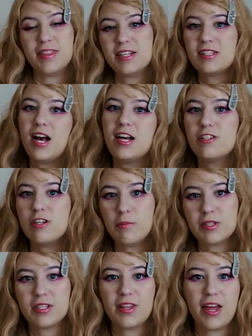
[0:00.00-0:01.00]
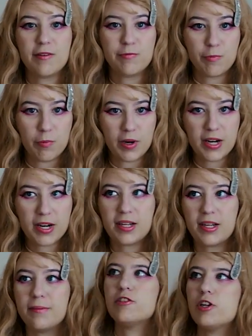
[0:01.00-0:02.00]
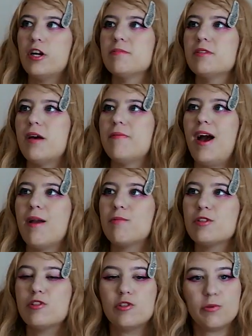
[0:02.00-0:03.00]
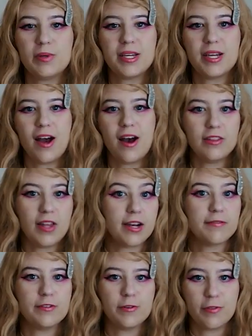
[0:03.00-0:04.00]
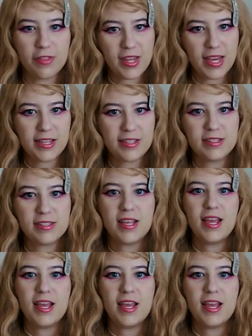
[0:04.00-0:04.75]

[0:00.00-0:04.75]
This costume was a lot of work in terms of I was doing a lot of new things